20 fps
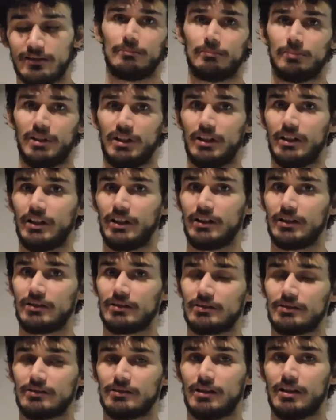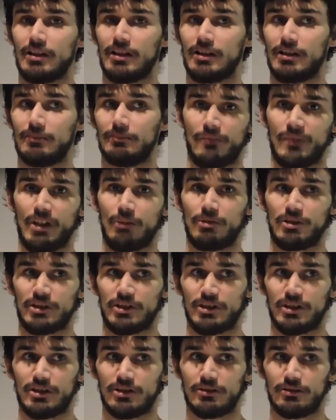But I
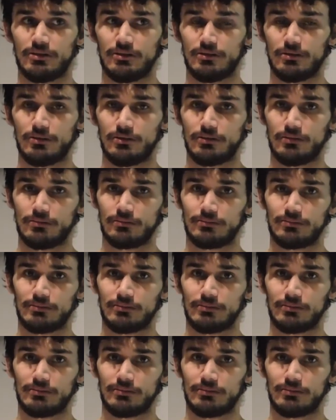wanted to do,